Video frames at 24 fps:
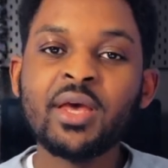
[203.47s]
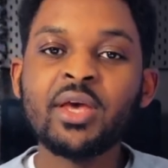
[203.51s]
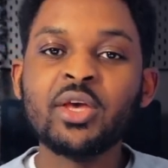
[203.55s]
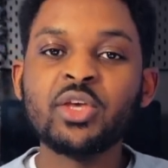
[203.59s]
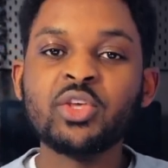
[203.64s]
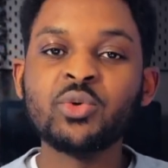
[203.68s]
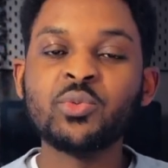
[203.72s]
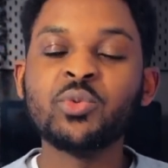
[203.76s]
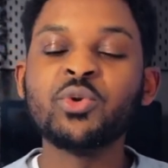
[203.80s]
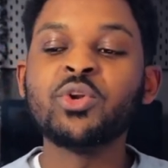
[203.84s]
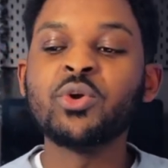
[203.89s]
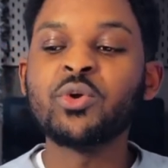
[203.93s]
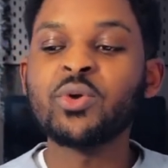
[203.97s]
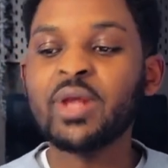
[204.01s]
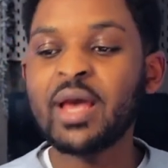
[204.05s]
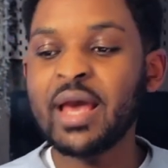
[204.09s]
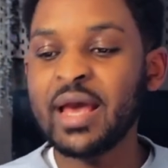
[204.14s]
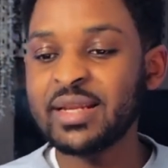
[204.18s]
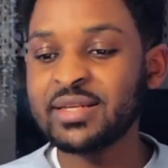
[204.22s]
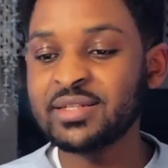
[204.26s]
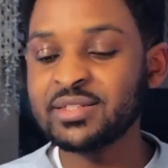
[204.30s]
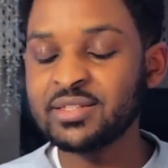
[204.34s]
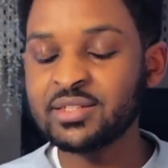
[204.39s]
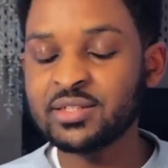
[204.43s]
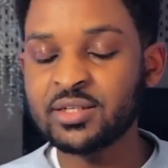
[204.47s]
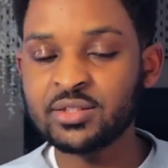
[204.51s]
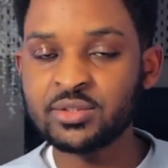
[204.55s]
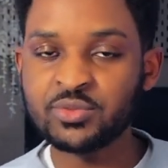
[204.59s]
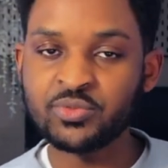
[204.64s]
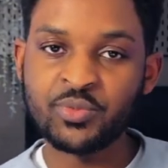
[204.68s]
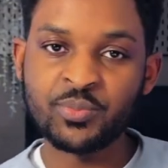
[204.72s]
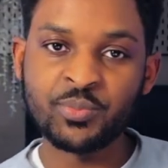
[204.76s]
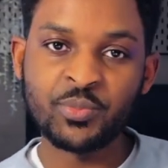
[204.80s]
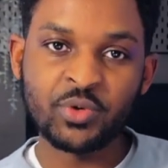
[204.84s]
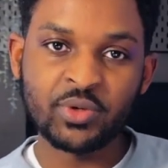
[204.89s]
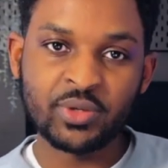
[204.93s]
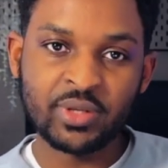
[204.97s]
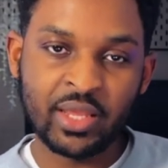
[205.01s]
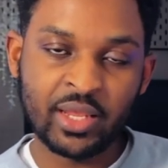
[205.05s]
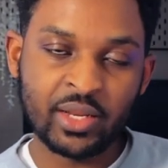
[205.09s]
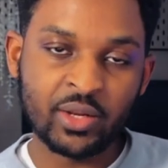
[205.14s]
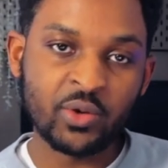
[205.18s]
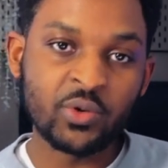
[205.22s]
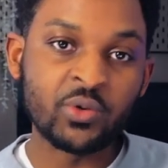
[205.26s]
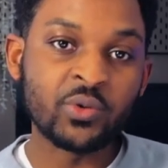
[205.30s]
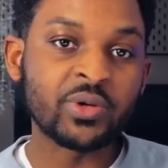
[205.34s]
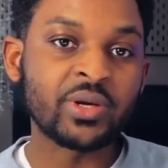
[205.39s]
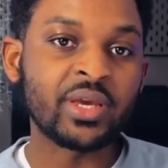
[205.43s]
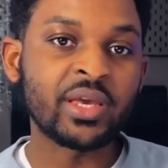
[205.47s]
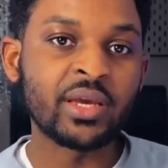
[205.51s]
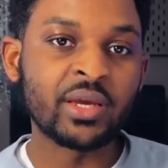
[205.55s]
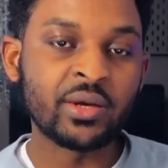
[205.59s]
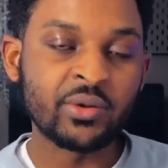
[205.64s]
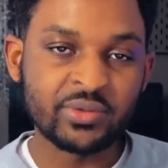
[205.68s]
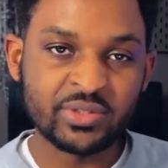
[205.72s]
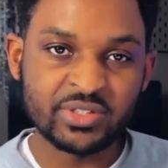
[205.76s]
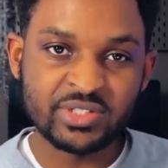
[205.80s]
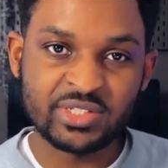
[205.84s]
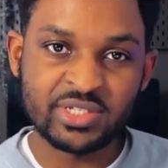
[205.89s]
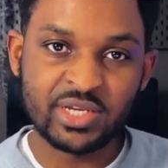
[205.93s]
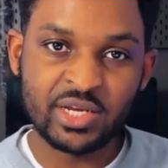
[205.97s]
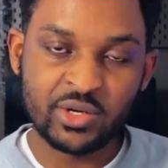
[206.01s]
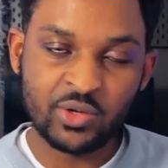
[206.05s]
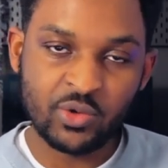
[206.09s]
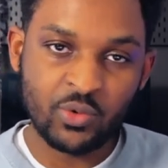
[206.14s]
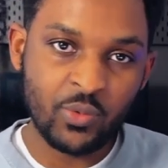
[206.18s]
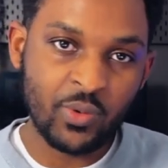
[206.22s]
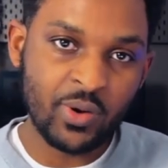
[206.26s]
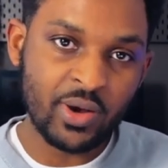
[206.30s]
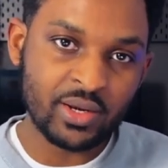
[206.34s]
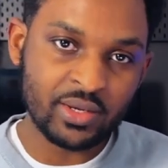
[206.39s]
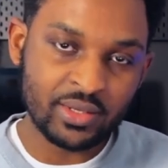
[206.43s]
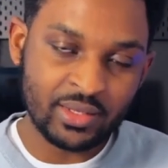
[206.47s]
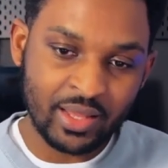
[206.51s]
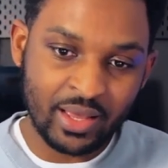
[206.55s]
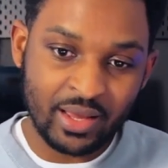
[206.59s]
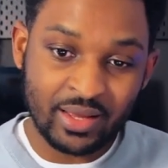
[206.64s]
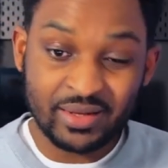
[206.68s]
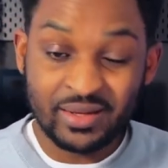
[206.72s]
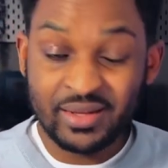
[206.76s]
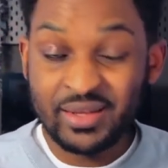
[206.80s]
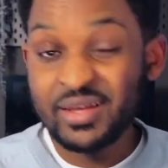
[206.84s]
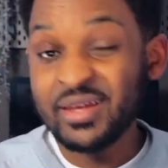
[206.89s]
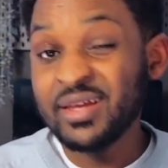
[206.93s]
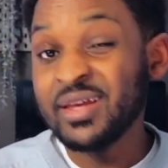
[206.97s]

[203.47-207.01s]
You would know that I discuss remote.ok on this channel quite a lot.